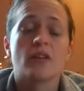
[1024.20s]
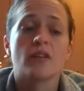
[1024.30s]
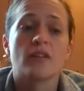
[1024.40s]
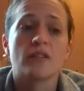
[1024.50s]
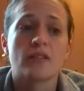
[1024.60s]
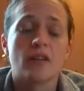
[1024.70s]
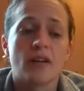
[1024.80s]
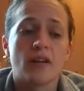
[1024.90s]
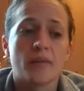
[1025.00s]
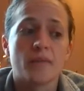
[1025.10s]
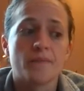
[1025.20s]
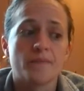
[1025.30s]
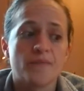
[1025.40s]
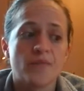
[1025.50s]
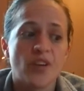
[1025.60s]
There's
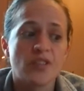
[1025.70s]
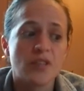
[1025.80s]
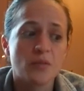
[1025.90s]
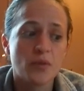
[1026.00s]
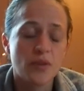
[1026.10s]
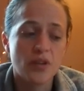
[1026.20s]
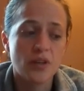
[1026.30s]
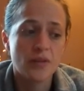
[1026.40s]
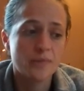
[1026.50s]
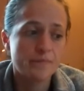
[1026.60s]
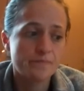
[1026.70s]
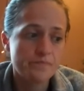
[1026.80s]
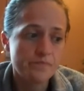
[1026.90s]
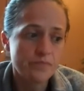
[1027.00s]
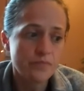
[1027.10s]
vestibular
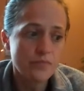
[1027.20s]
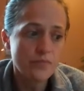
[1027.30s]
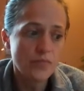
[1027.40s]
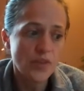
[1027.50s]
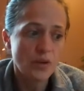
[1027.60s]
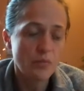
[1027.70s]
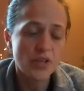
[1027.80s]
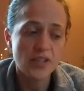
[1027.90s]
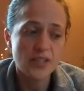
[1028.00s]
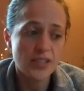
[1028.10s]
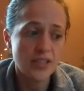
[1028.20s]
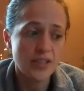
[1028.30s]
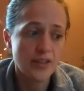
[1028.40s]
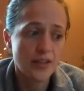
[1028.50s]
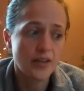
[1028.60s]

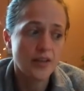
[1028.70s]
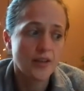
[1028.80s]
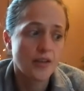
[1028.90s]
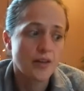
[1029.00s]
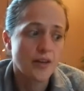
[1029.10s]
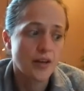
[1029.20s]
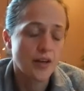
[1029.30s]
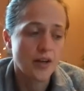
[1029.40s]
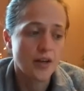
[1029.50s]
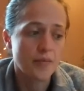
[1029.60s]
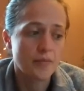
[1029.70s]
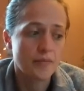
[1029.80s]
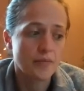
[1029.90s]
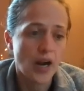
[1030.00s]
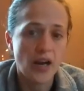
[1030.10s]
PT.
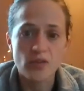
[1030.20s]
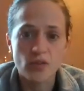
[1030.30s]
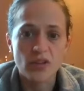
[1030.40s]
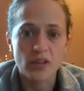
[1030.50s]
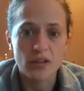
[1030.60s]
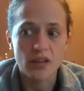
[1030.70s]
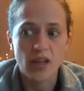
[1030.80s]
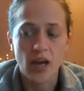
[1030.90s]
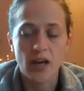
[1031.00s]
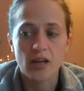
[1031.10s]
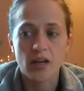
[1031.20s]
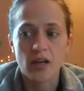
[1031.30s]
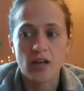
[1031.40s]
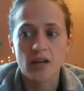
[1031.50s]
I do a little of that